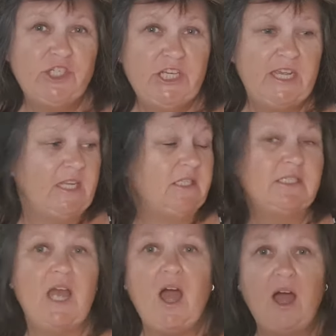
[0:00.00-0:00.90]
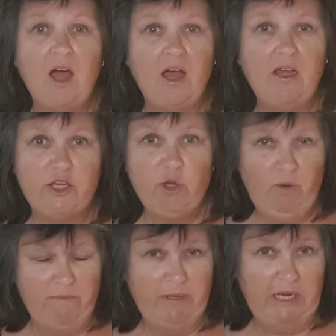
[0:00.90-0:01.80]
sheets are, you
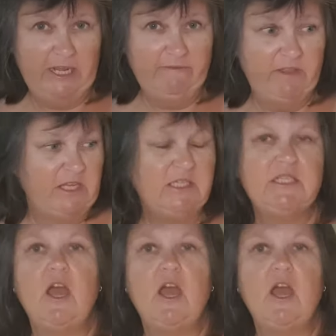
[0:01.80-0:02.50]
won't believe this,